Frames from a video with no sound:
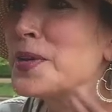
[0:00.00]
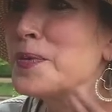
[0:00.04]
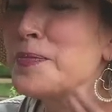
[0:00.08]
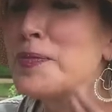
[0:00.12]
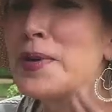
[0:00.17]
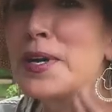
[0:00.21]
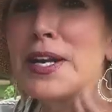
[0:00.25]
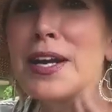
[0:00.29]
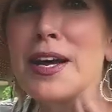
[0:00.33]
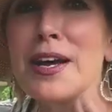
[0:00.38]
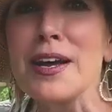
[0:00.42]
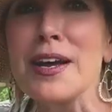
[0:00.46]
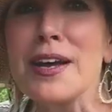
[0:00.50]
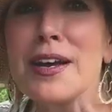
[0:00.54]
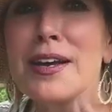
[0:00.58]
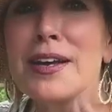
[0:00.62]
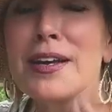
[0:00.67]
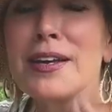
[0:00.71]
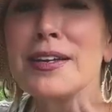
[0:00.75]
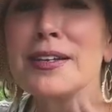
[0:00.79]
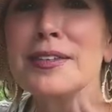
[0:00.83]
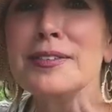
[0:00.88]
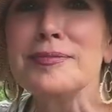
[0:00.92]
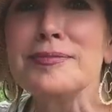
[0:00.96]
but
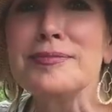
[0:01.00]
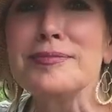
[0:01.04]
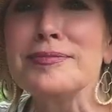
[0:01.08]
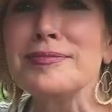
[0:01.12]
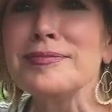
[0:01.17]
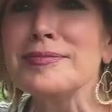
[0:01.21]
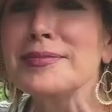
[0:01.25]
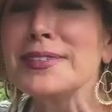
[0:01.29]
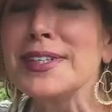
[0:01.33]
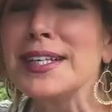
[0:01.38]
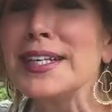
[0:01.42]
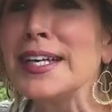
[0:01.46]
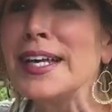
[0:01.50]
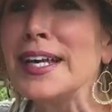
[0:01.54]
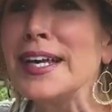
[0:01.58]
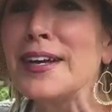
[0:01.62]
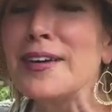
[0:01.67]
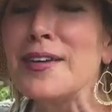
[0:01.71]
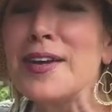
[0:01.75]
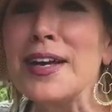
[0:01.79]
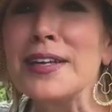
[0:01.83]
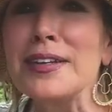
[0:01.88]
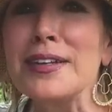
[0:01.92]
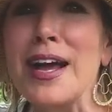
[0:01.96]
I
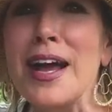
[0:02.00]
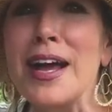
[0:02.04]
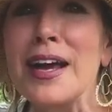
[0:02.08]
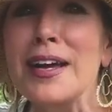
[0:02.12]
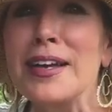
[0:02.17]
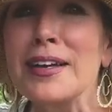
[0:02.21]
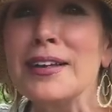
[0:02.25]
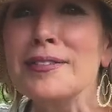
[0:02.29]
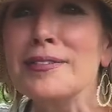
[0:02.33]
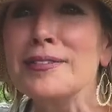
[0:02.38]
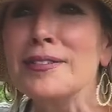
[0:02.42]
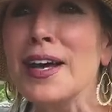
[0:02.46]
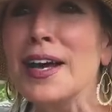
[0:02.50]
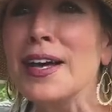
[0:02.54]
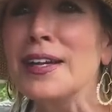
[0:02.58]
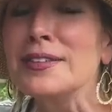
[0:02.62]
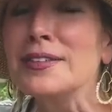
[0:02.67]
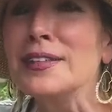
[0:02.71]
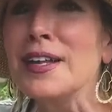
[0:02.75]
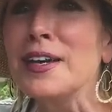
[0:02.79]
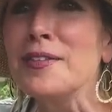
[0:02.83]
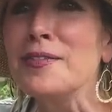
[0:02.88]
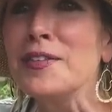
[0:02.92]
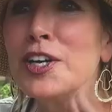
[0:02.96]
anyhow I, I I
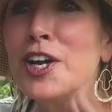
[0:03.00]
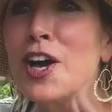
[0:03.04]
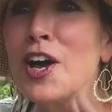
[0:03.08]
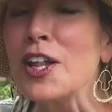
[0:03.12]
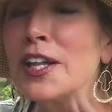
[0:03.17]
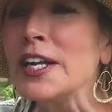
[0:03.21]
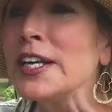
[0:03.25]
love it all.